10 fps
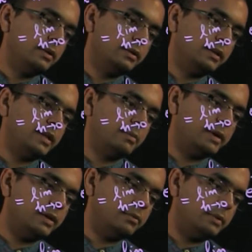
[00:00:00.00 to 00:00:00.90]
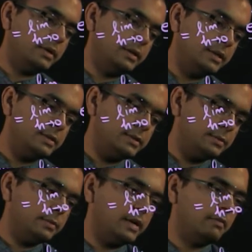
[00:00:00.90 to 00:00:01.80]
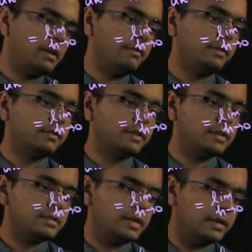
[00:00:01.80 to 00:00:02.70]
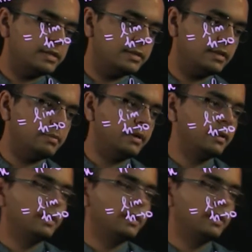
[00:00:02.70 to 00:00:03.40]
nothing but this, and we have discussed that this limit